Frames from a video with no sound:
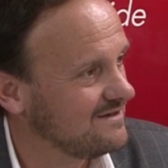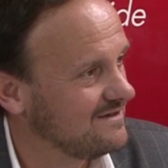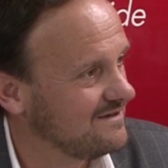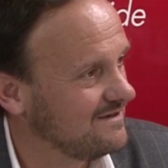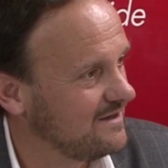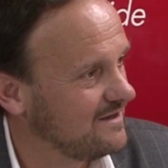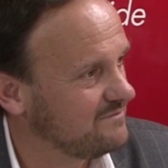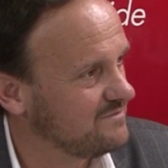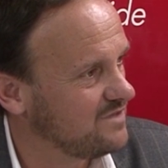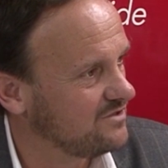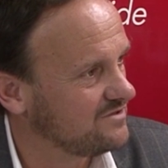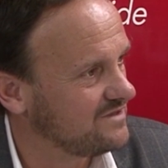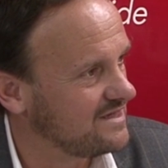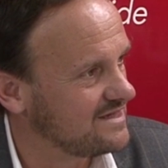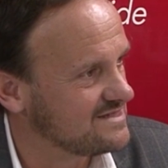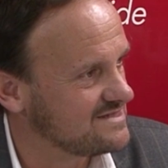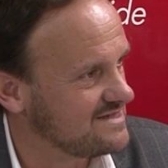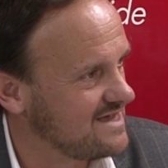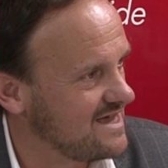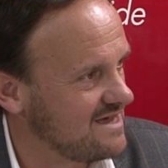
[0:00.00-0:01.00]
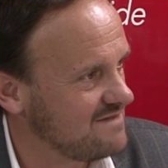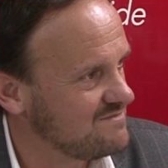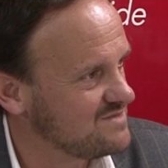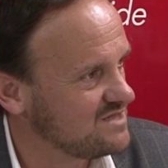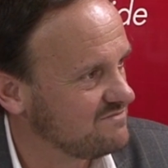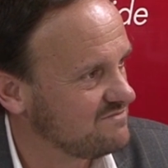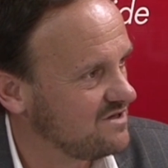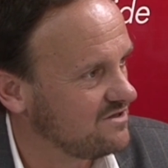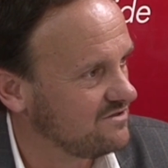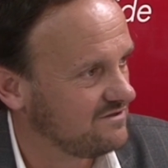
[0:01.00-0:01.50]
about exams,
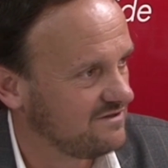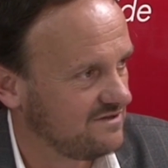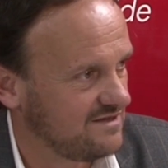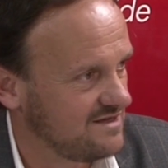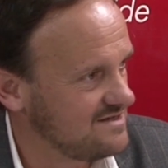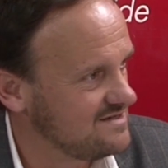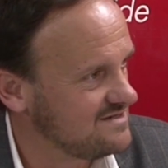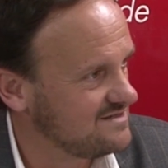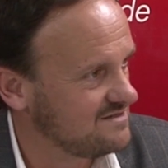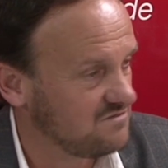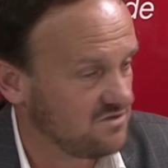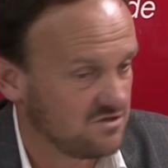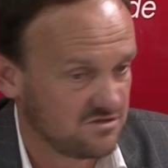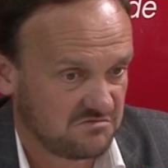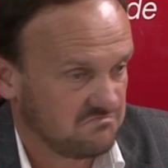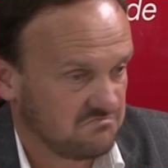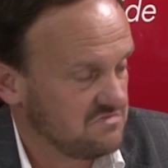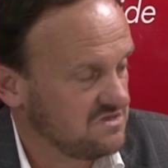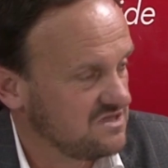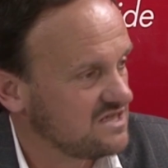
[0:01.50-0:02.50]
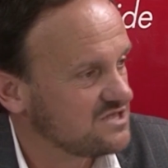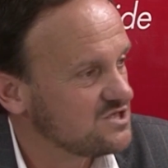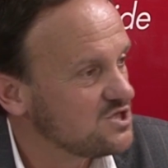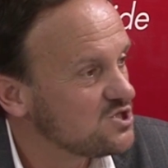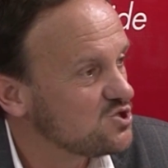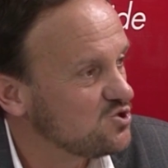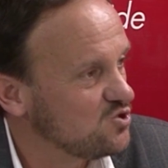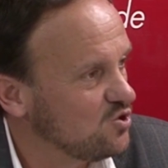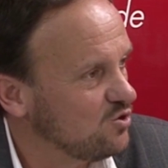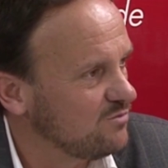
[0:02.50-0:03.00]
about tests, that's
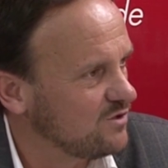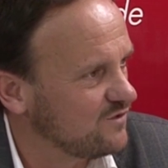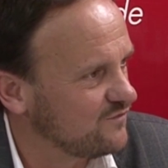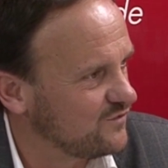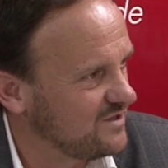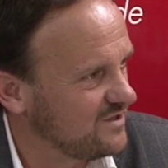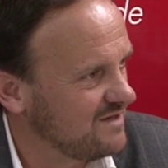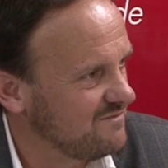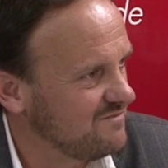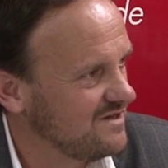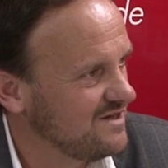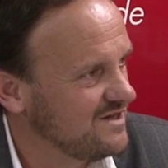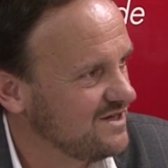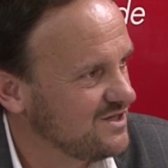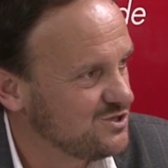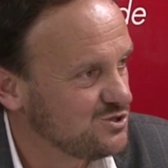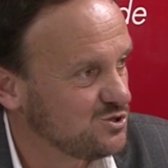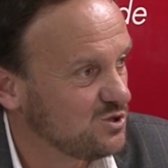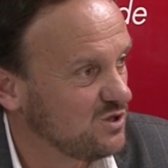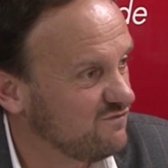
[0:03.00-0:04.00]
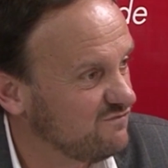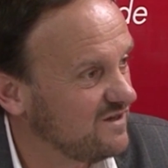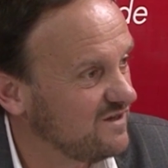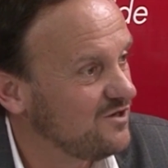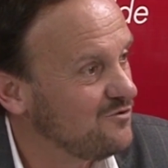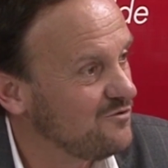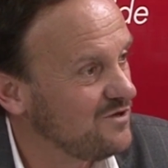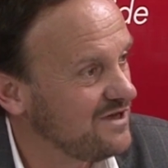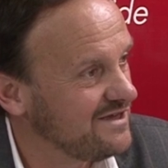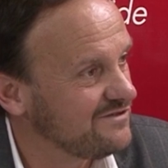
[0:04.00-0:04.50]
just normal for them to
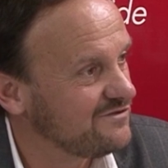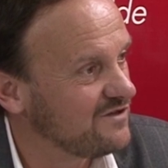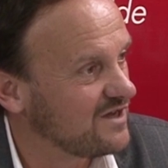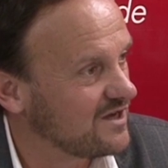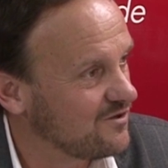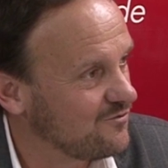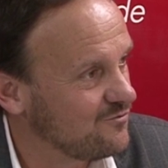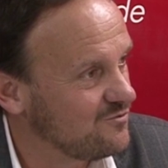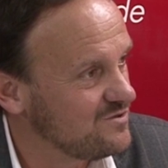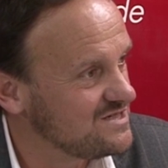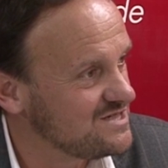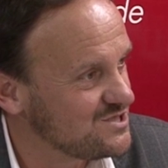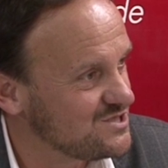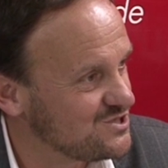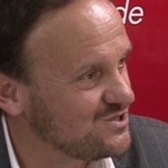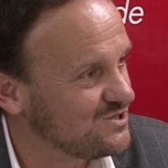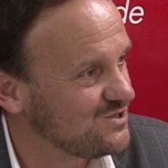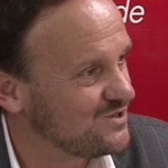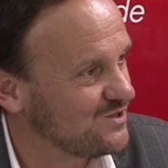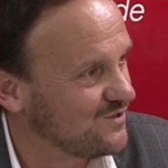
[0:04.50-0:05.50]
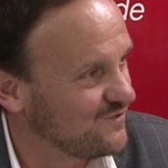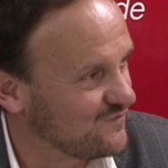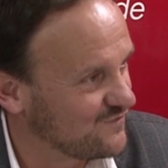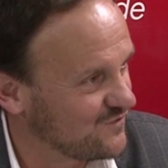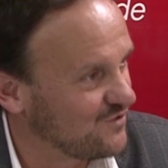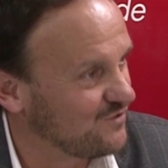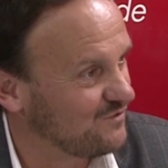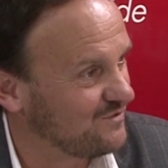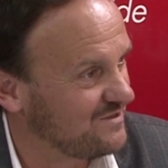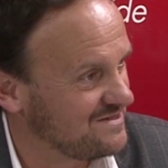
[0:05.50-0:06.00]
evaluate the acquisition of
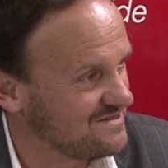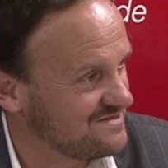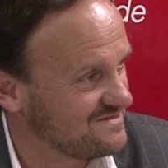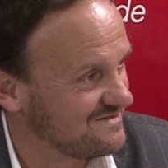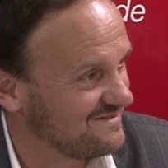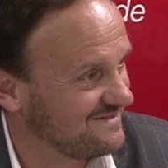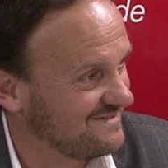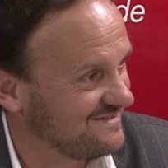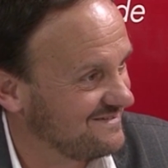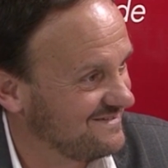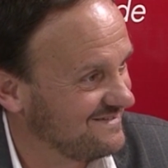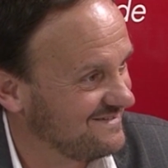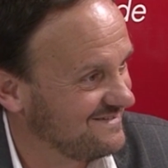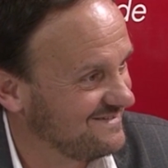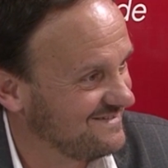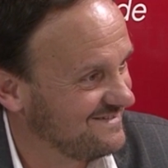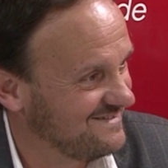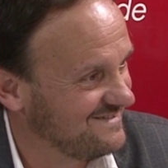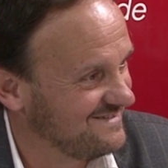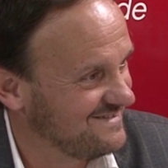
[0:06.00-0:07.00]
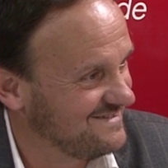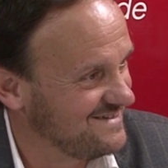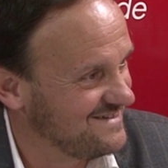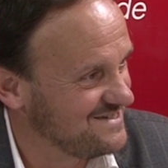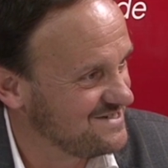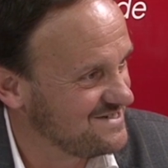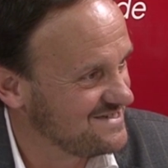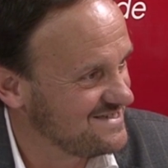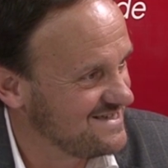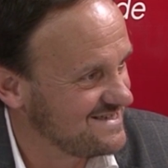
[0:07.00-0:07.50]
content. It's
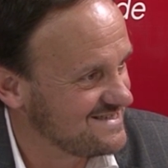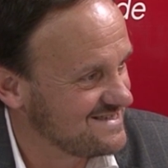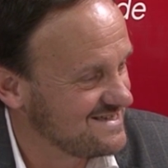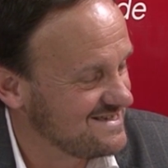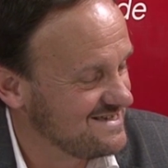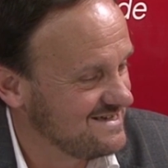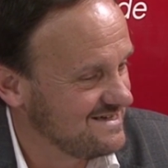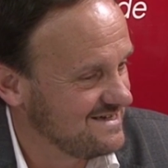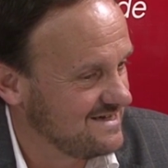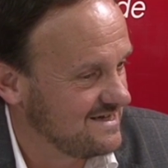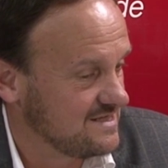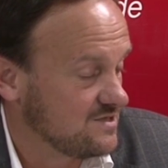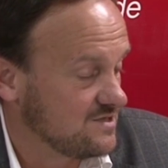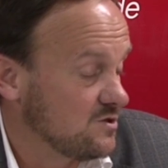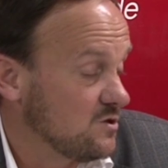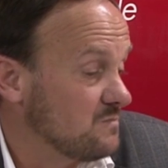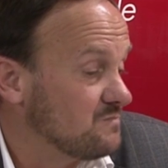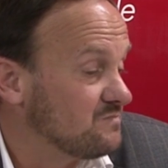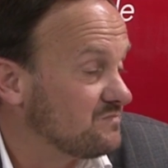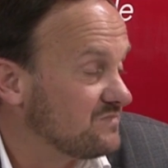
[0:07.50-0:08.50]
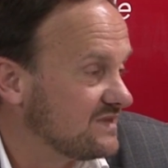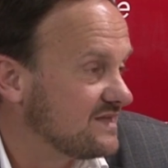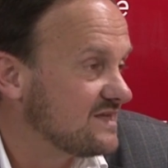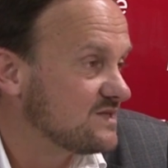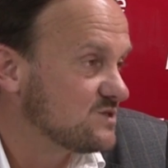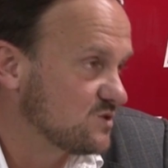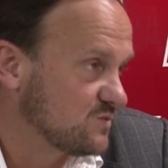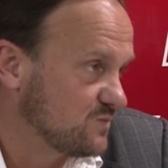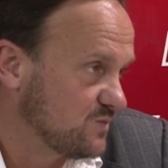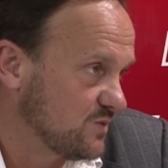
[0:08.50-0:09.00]
just that. And so that's
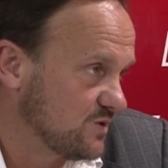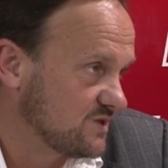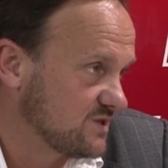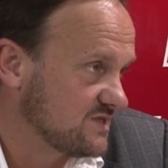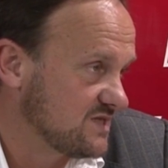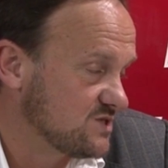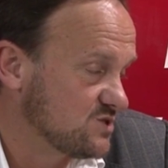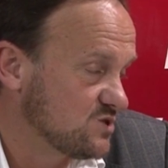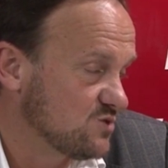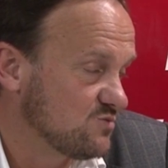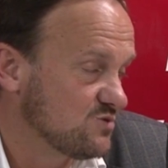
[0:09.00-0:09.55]
the point. And so we